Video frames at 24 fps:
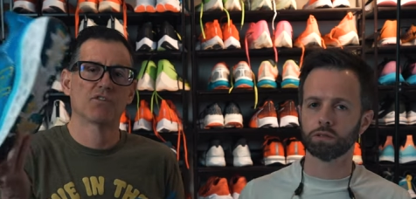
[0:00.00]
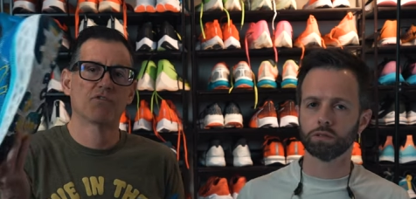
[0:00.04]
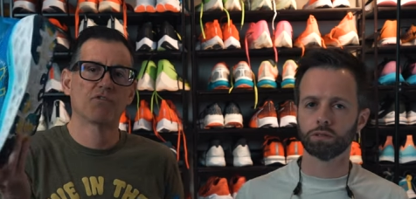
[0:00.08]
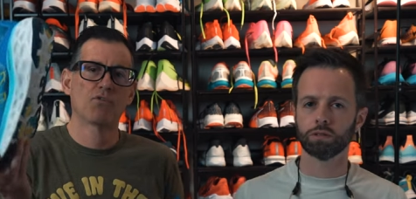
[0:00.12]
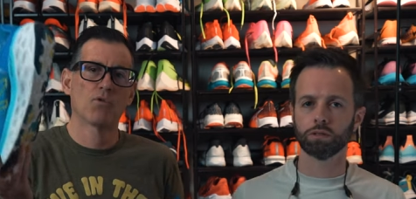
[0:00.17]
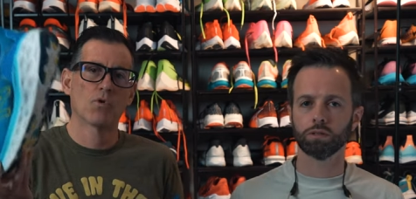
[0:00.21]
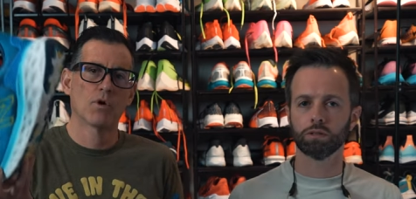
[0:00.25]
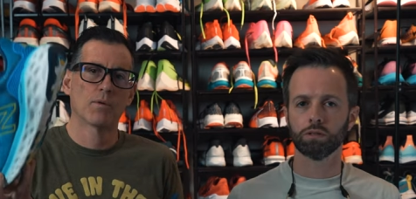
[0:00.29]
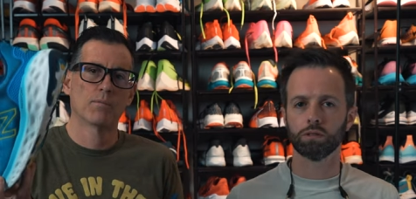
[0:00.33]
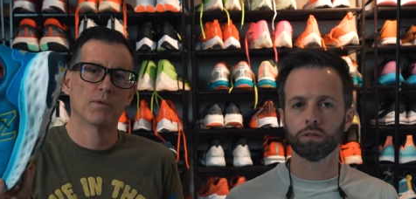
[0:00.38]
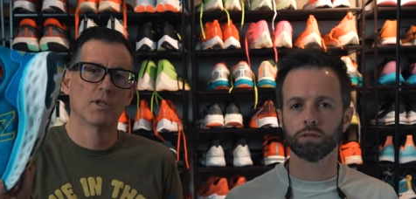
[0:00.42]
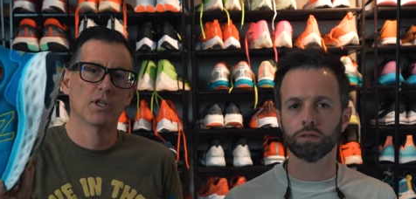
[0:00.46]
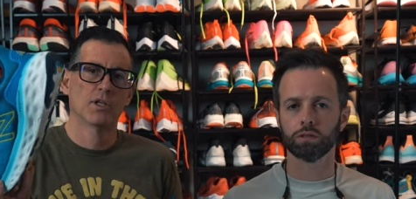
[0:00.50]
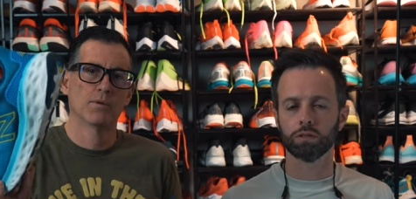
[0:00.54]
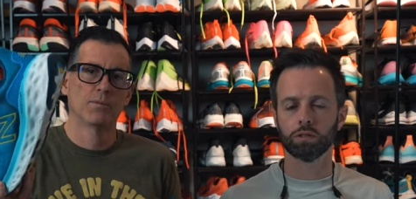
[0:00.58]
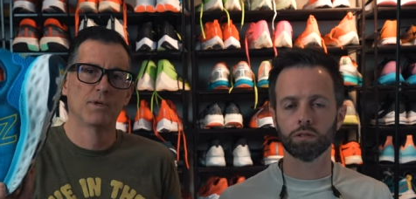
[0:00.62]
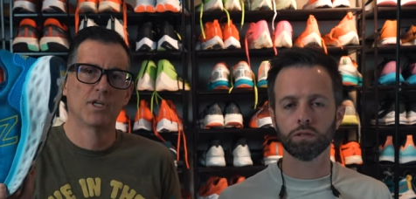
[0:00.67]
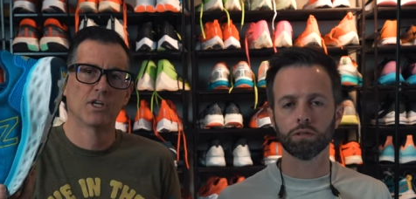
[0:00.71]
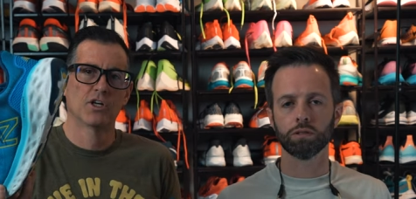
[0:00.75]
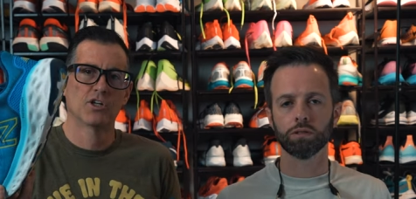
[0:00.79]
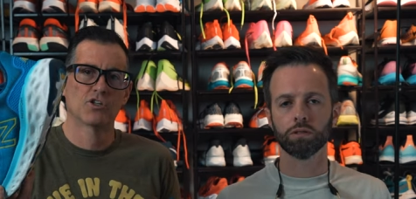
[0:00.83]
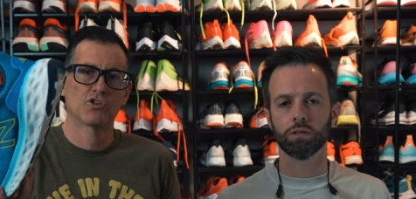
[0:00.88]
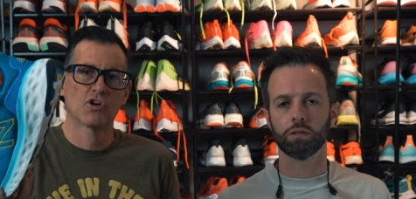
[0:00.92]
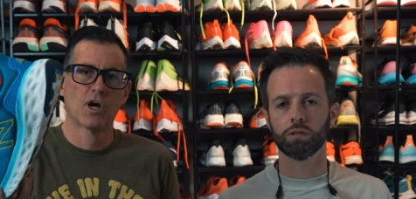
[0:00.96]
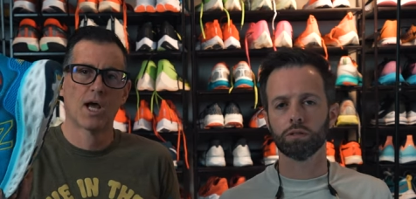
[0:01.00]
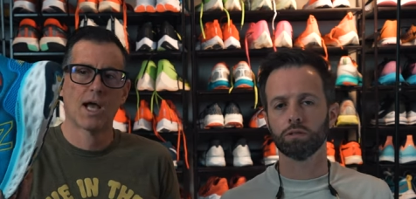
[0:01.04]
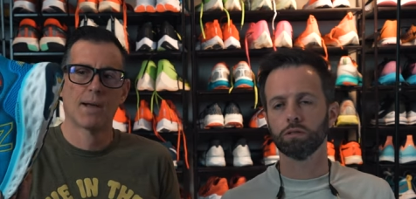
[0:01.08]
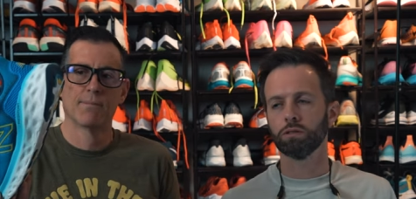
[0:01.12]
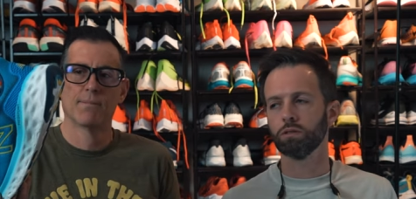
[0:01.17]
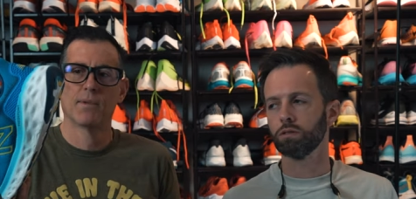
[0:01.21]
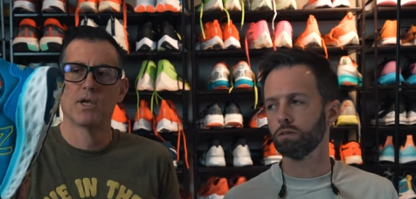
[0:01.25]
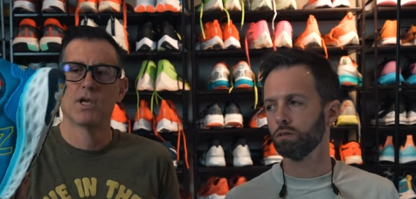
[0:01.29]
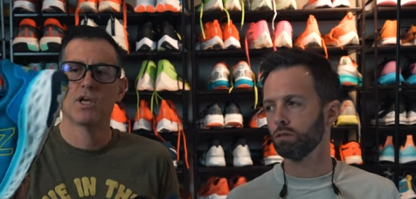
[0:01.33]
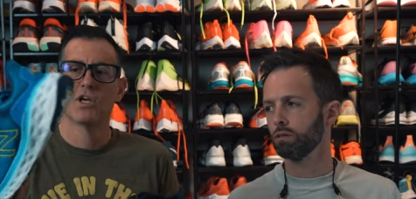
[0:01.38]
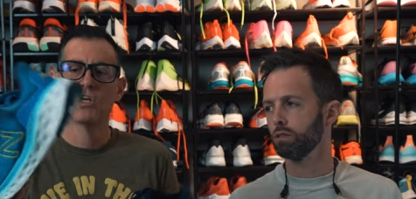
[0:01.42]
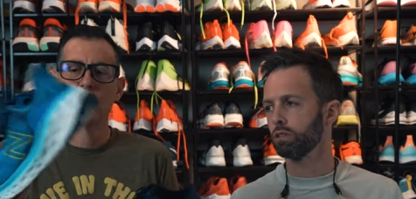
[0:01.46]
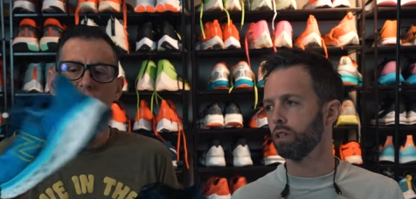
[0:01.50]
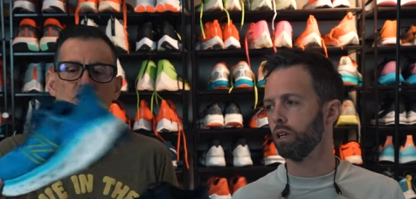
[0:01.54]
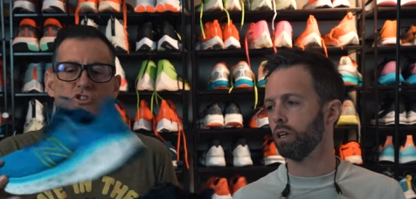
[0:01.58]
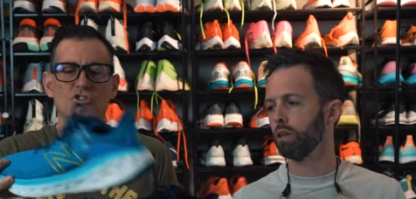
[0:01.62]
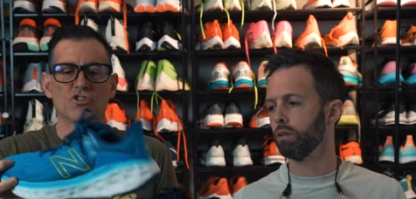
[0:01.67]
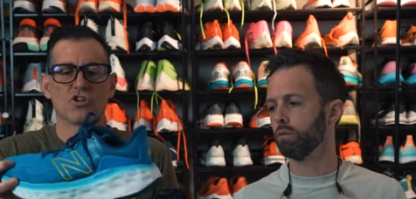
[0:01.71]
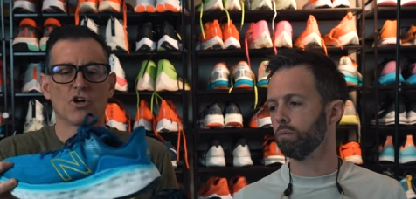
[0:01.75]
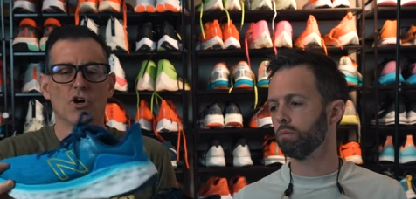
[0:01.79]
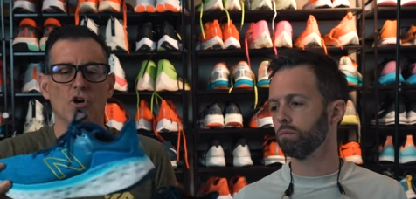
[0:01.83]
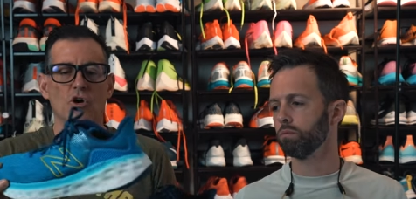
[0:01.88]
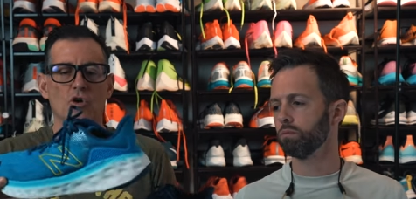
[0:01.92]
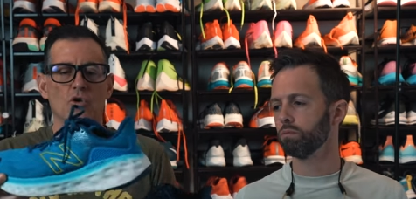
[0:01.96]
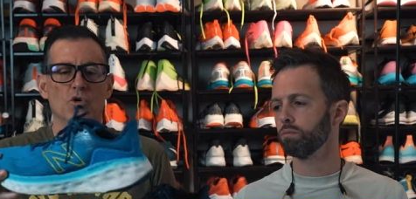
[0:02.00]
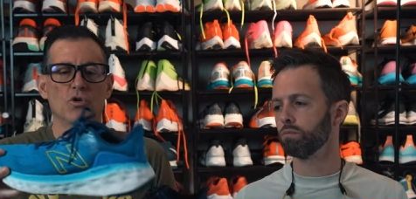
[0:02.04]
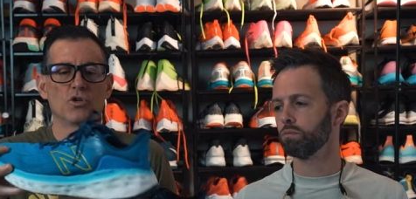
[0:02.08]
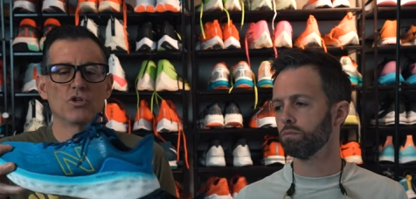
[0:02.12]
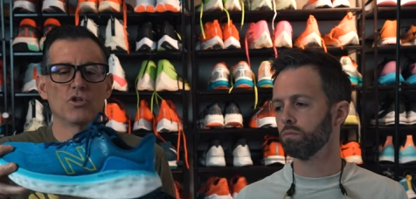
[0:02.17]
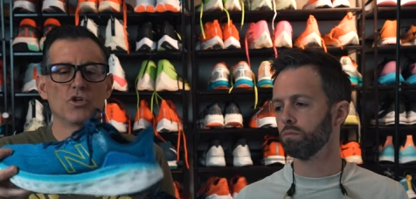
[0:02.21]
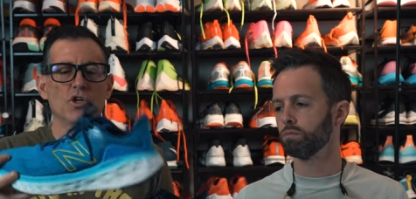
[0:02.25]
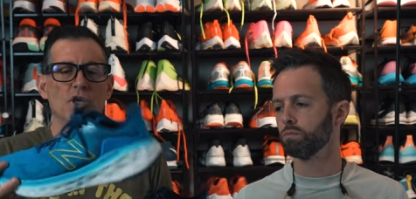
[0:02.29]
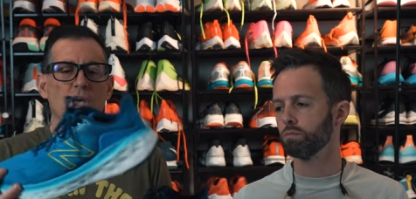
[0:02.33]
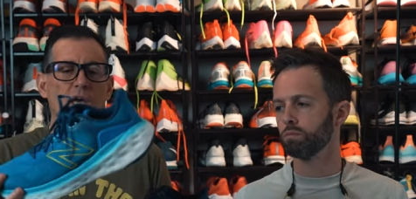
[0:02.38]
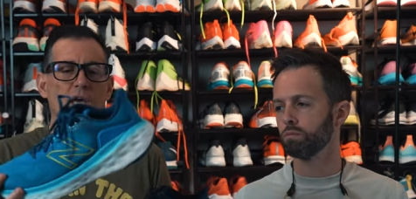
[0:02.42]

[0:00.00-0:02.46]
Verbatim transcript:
Speaker 1: a four millimeter drop. Okay. So you